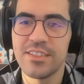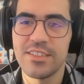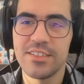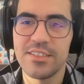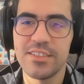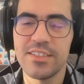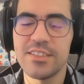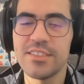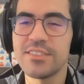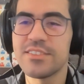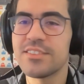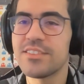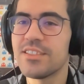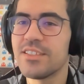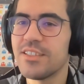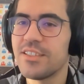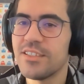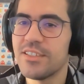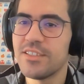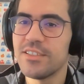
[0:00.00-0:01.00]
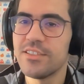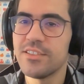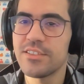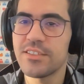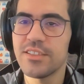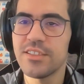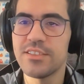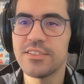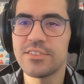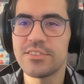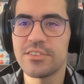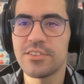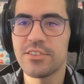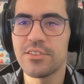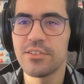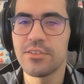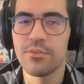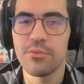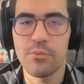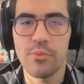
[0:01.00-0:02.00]
Yes. Okay,
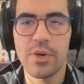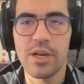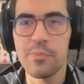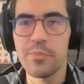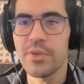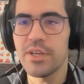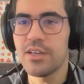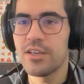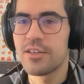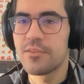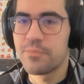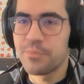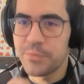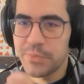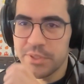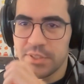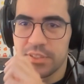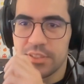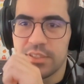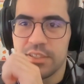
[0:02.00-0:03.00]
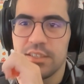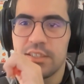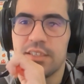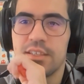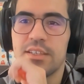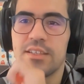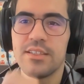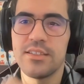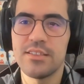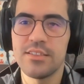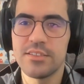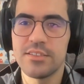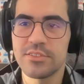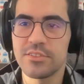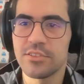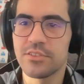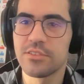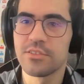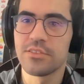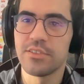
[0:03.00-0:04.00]
so wrap up. And
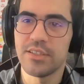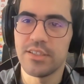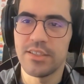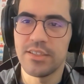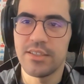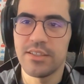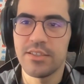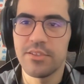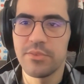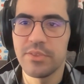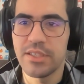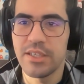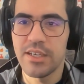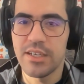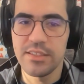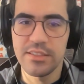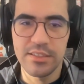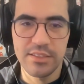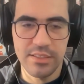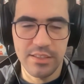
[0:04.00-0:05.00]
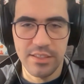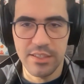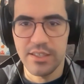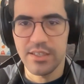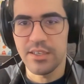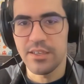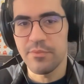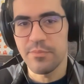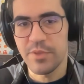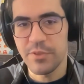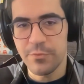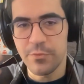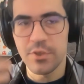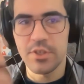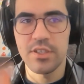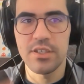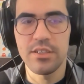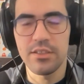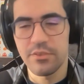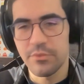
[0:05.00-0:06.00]
so we had
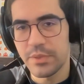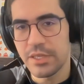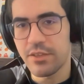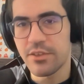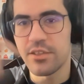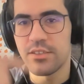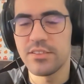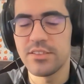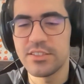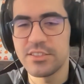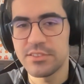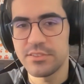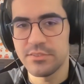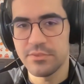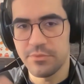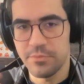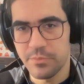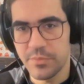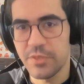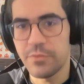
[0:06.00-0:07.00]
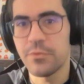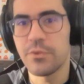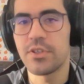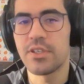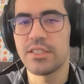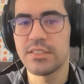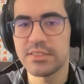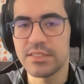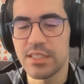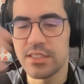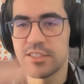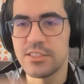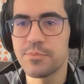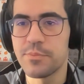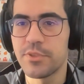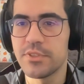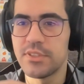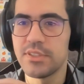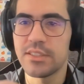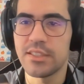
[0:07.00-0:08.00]
before I record this, before I start this
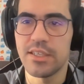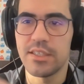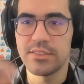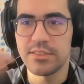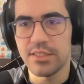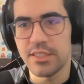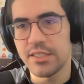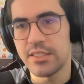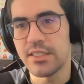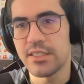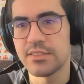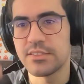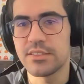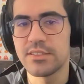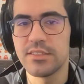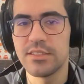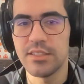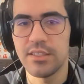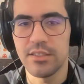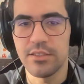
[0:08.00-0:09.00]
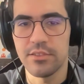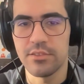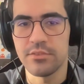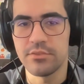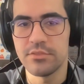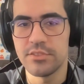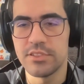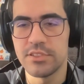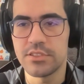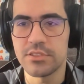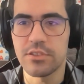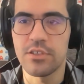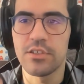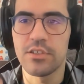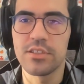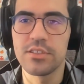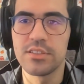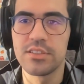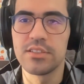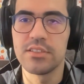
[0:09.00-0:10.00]
podcast, I asked on
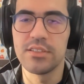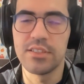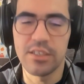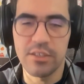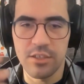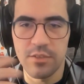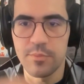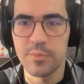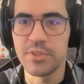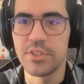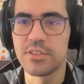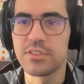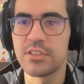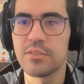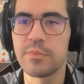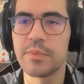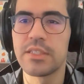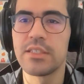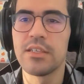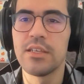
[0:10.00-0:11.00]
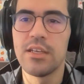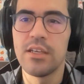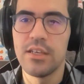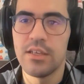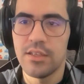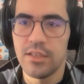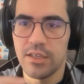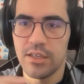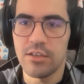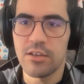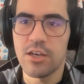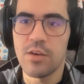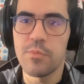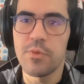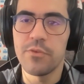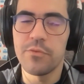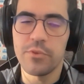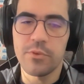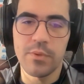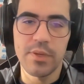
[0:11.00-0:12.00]
Discord, the comp.me, a couple
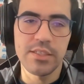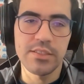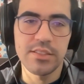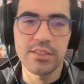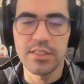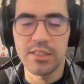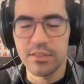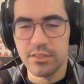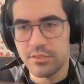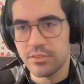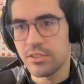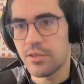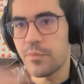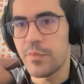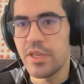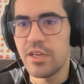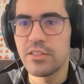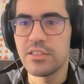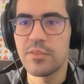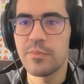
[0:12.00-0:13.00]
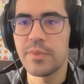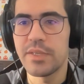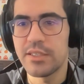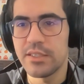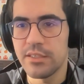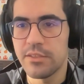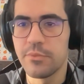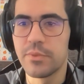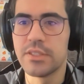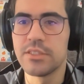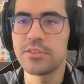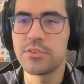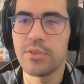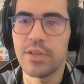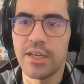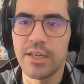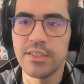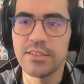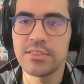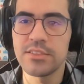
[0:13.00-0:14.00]
of questions the community may want to
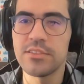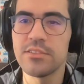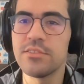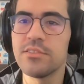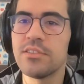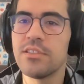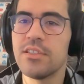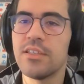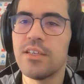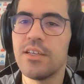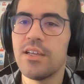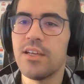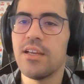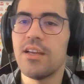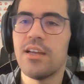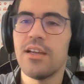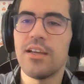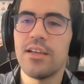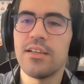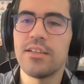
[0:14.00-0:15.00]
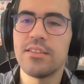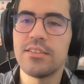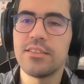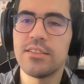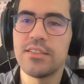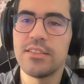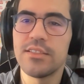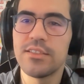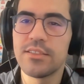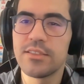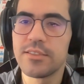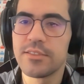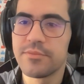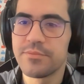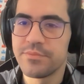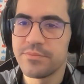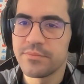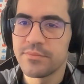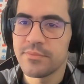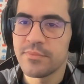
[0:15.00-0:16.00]
ask you. And
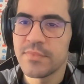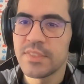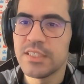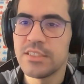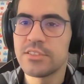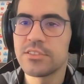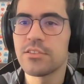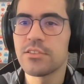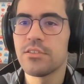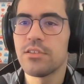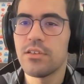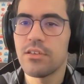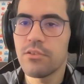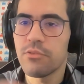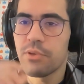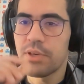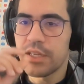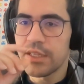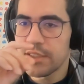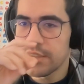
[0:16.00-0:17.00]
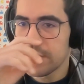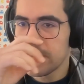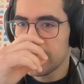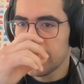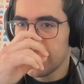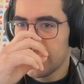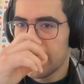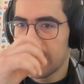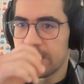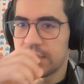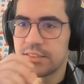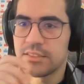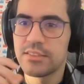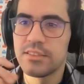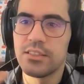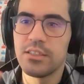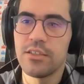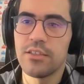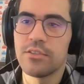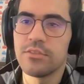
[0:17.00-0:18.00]
so Grana
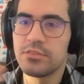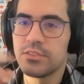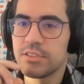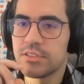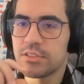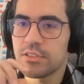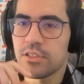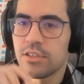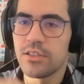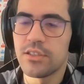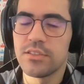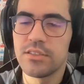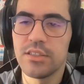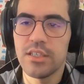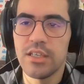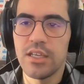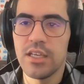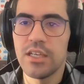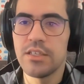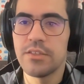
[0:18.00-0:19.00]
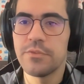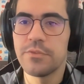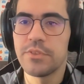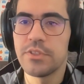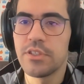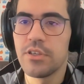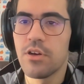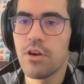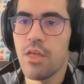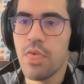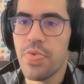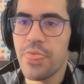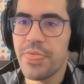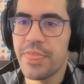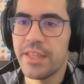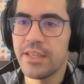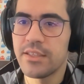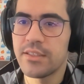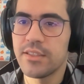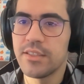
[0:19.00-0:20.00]
asked on Discord if you
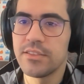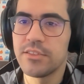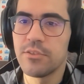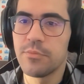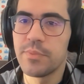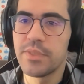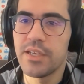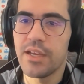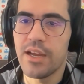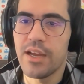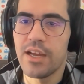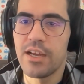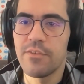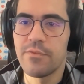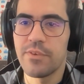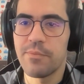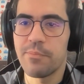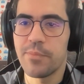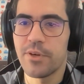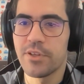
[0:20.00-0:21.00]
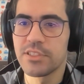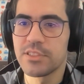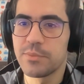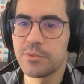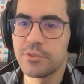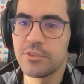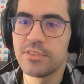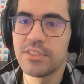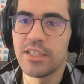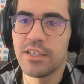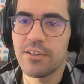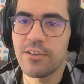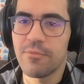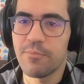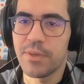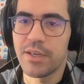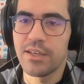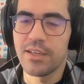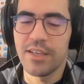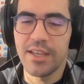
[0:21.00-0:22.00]
think it will be ever possible to
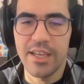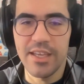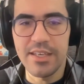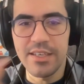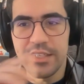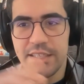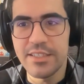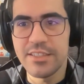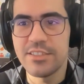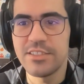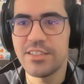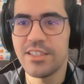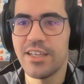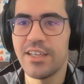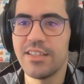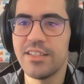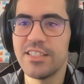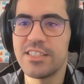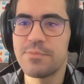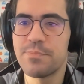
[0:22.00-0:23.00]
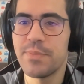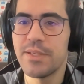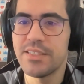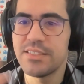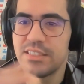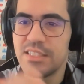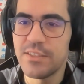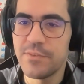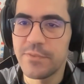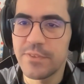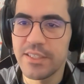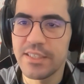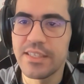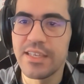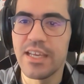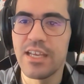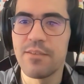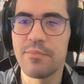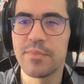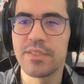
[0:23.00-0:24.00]
decompile a niche and specific
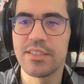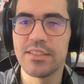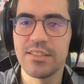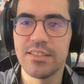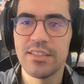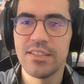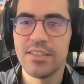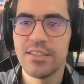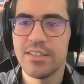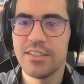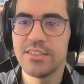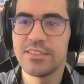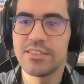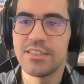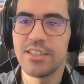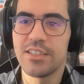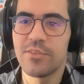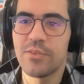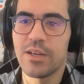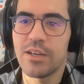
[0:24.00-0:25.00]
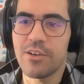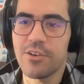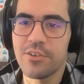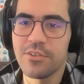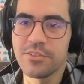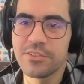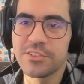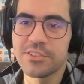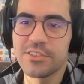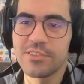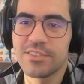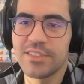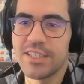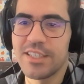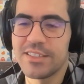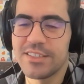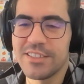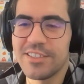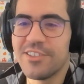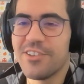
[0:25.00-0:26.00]
game stuck with a console
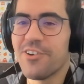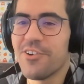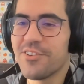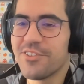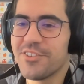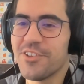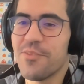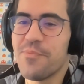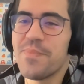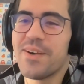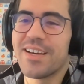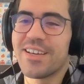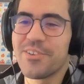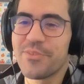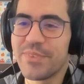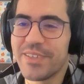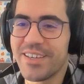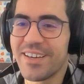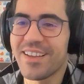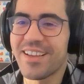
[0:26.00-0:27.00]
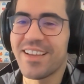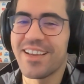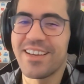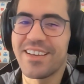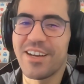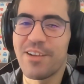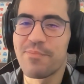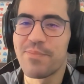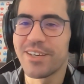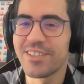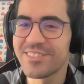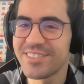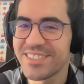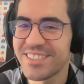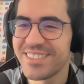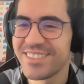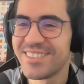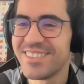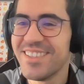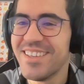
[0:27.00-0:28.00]
that nobody really care
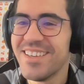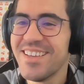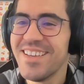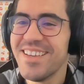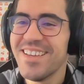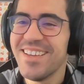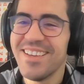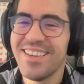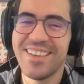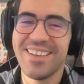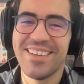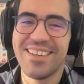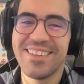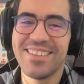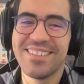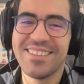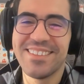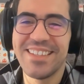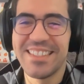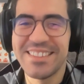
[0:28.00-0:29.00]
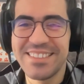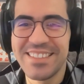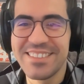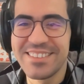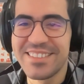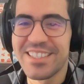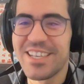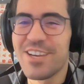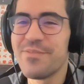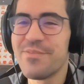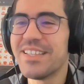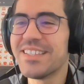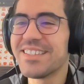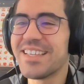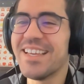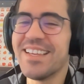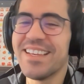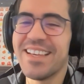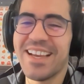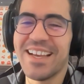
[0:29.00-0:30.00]
about. And that's the term that
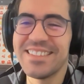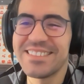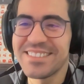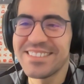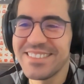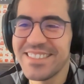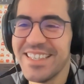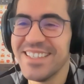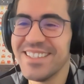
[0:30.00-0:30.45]
he asked.